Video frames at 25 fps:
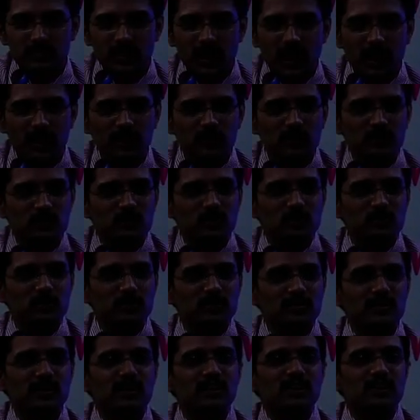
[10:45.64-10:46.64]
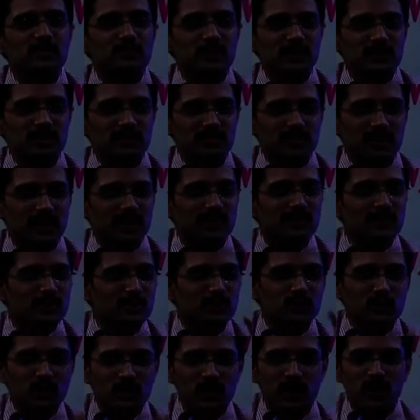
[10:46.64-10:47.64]
And you should be very specific. I will
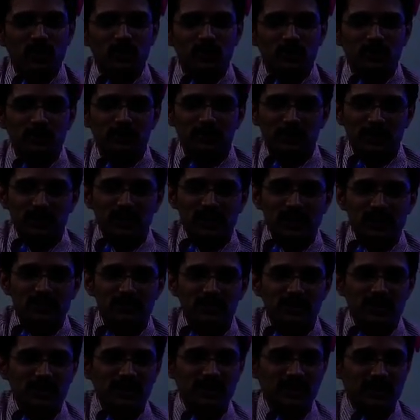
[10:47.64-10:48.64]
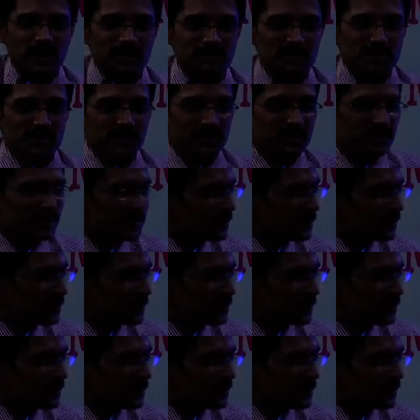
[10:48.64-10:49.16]
show how claims are drafted.